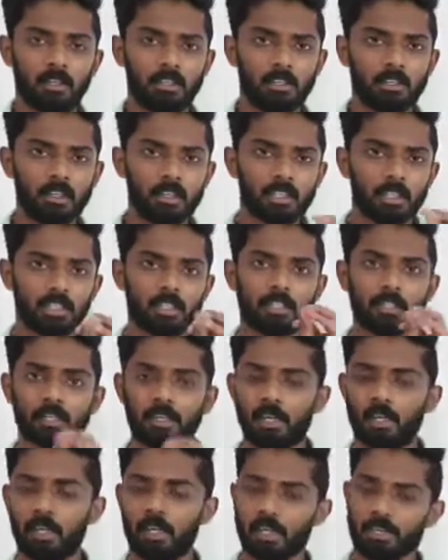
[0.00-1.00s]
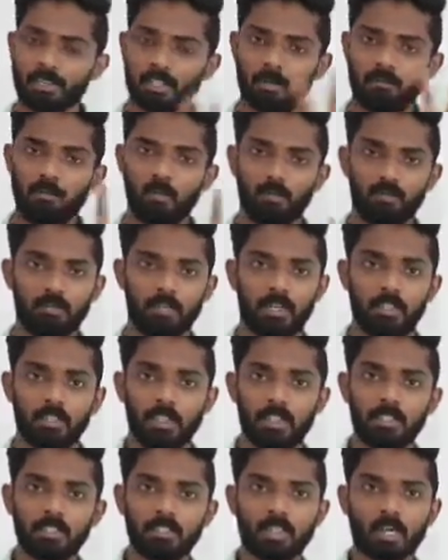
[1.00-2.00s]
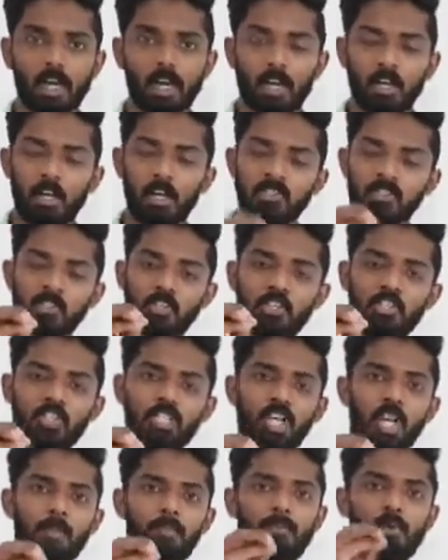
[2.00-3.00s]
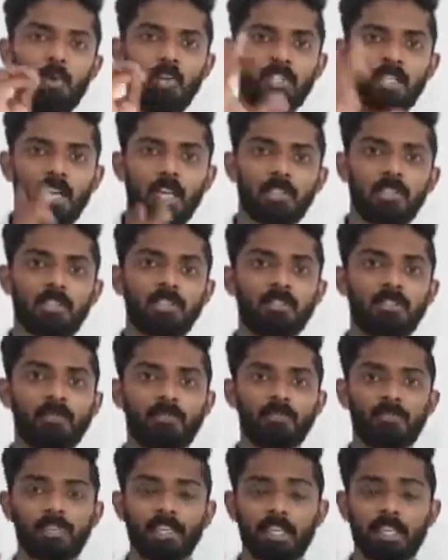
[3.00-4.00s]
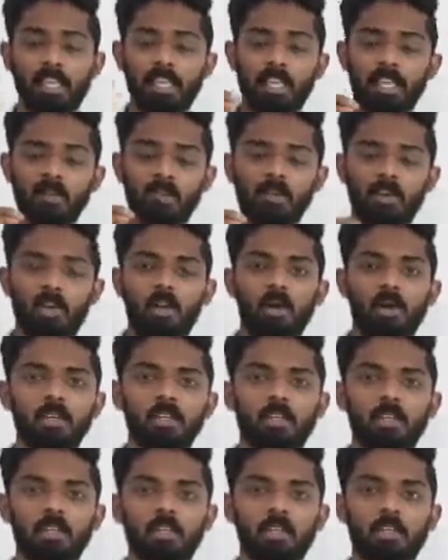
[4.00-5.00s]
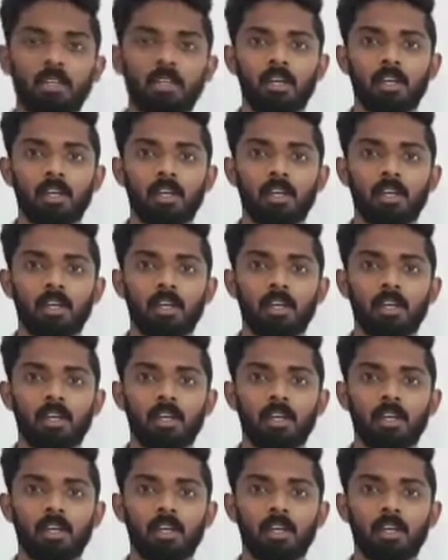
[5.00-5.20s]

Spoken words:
this is an example of that, that is, unless she apologizes, he will not